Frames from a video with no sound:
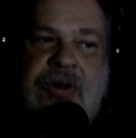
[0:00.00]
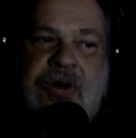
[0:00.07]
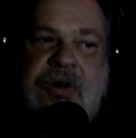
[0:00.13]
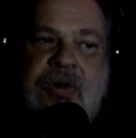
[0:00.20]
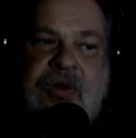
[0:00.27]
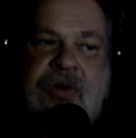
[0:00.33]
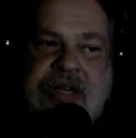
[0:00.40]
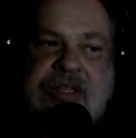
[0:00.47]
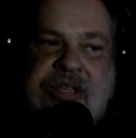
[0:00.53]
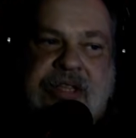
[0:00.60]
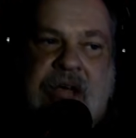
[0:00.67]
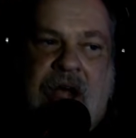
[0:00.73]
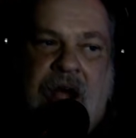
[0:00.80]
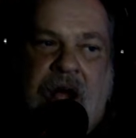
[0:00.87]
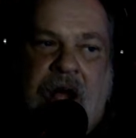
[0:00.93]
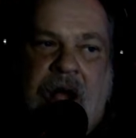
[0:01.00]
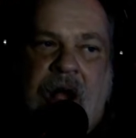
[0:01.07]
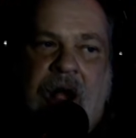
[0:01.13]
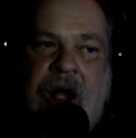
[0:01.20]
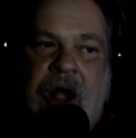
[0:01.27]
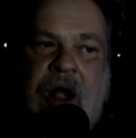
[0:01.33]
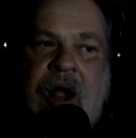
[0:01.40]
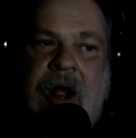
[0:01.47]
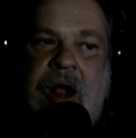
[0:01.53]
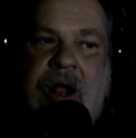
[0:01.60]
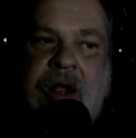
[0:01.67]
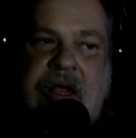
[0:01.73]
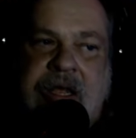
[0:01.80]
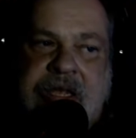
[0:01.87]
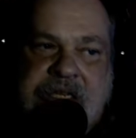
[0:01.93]
with
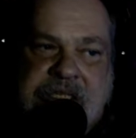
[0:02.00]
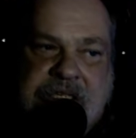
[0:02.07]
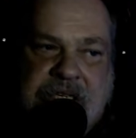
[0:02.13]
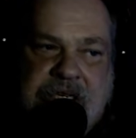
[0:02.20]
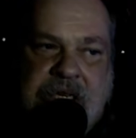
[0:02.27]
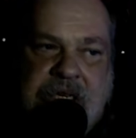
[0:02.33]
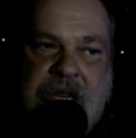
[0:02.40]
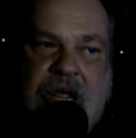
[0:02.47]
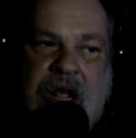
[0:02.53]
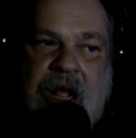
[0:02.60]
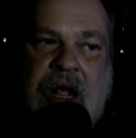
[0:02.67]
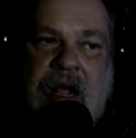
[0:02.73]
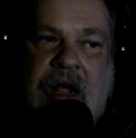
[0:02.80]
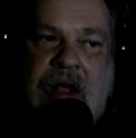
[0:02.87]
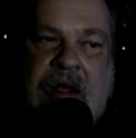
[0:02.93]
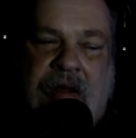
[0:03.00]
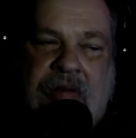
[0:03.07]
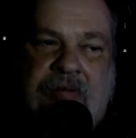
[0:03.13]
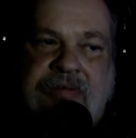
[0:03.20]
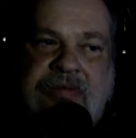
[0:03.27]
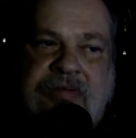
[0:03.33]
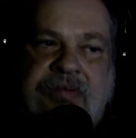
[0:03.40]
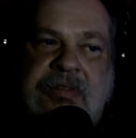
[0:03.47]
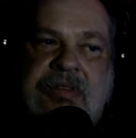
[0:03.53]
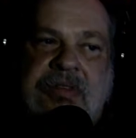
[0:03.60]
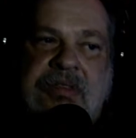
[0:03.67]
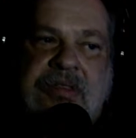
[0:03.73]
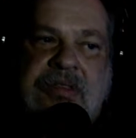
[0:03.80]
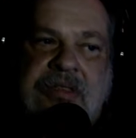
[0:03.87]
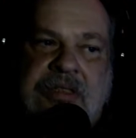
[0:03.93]
all his love.
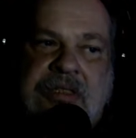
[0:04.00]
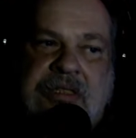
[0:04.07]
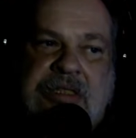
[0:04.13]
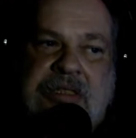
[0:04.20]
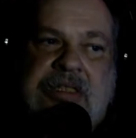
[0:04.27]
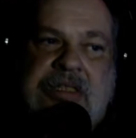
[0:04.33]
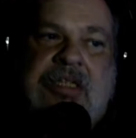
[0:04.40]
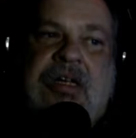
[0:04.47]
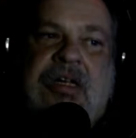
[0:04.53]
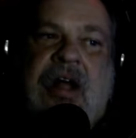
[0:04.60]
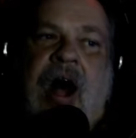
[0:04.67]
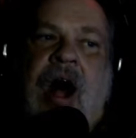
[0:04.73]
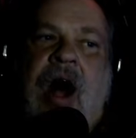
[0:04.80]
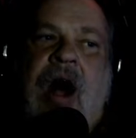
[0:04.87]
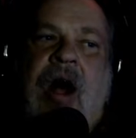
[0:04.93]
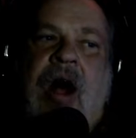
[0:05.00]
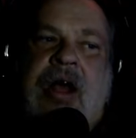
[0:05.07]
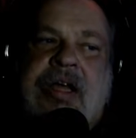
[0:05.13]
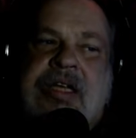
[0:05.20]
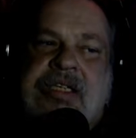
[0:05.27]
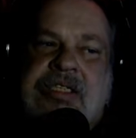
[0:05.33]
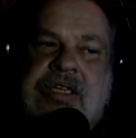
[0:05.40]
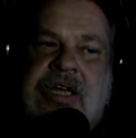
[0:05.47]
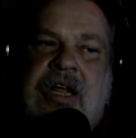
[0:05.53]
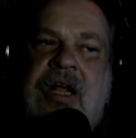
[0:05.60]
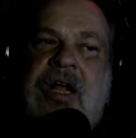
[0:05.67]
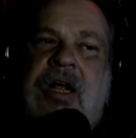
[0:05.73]
All his love.